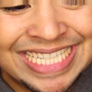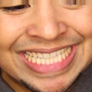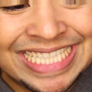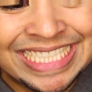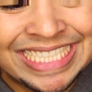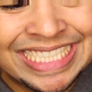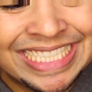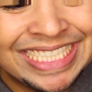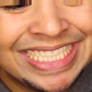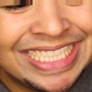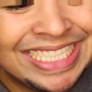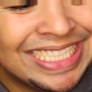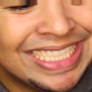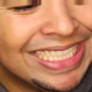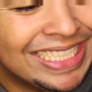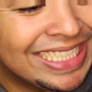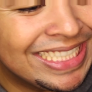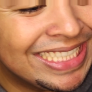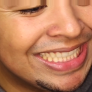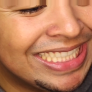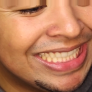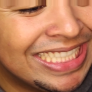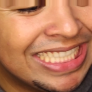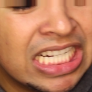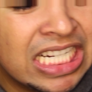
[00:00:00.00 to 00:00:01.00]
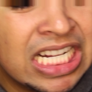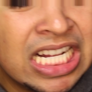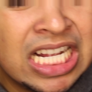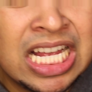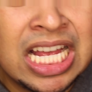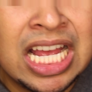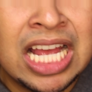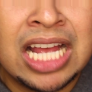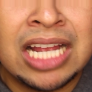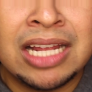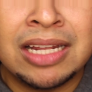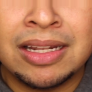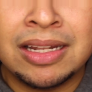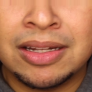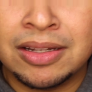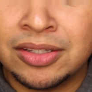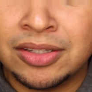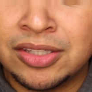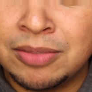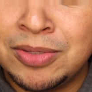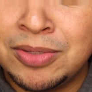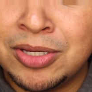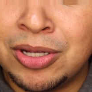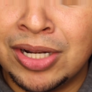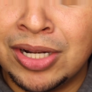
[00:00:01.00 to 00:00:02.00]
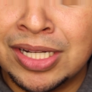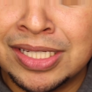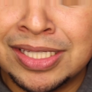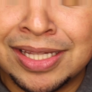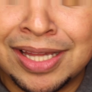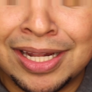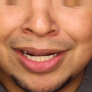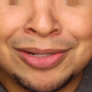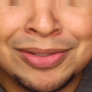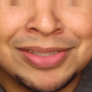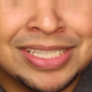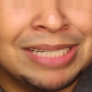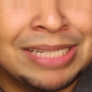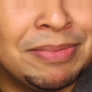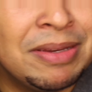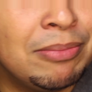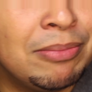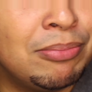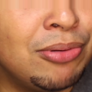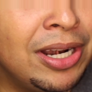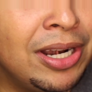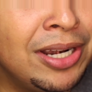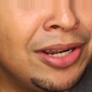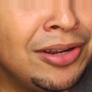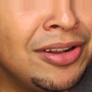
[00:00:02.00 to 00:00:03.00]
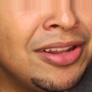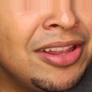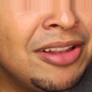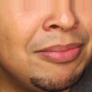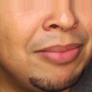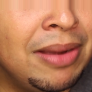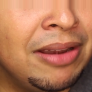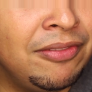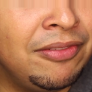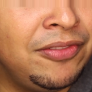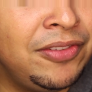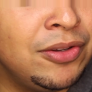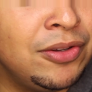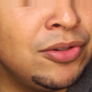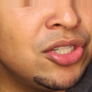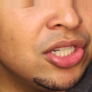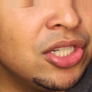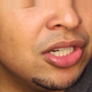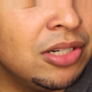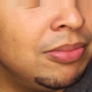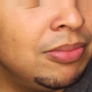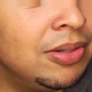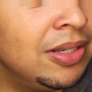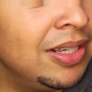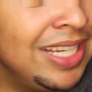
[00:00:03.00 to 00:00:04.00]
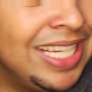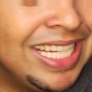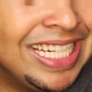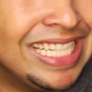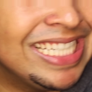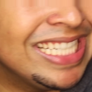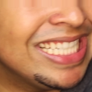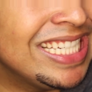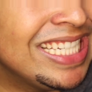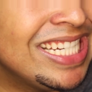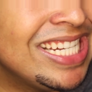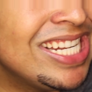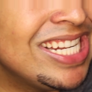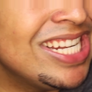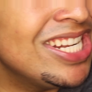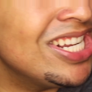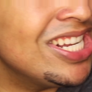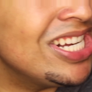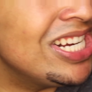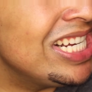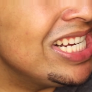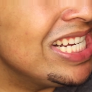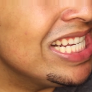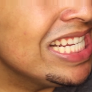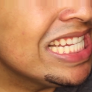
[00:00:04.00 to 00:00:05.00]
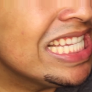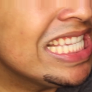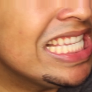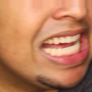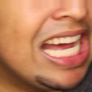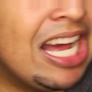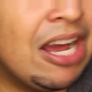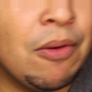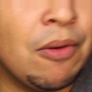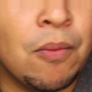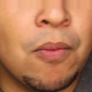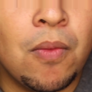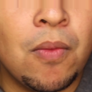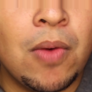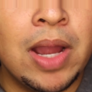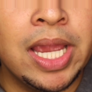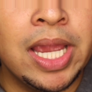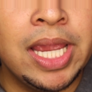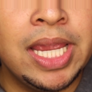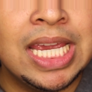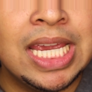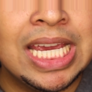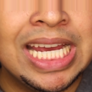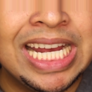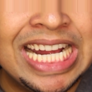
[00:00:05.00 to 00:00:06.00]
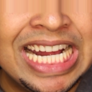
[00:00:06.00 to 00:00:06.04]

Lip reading: To be honest, I thought it was going to be brighter than my future, but it is not that white.